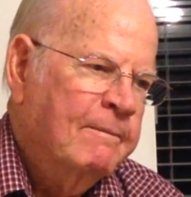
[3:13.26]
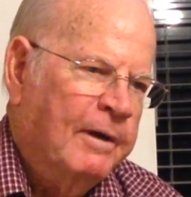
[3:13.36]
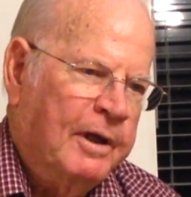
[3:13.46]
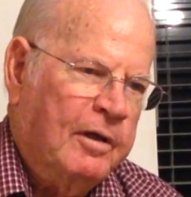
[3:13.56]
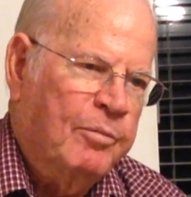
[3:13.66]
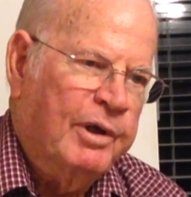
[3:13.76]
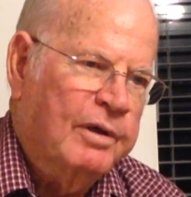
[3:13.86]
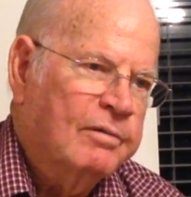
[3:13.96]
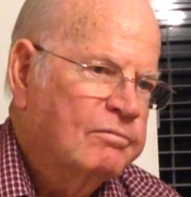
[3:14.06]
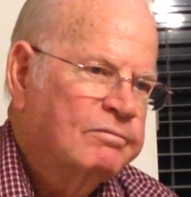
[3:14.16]
and they'd be
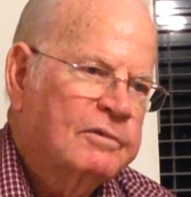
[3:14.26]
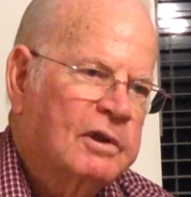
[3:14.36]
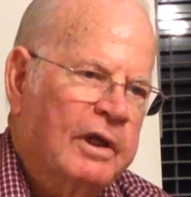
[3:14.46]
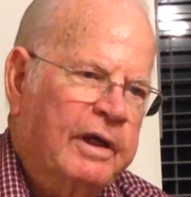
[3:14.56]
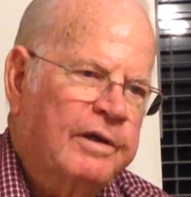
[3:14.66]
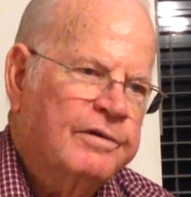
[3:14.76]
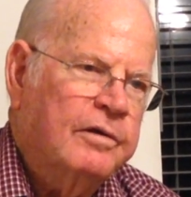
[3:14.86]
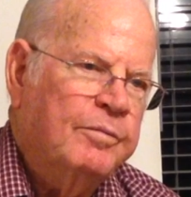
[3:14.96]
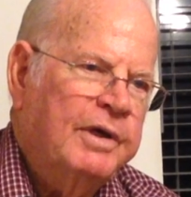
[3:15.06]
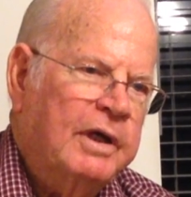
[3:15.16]
clean as
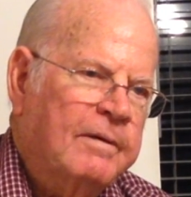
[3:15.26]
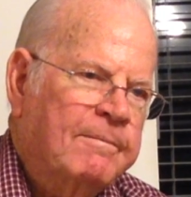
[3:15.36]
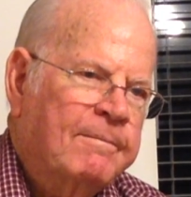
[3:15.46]
could be.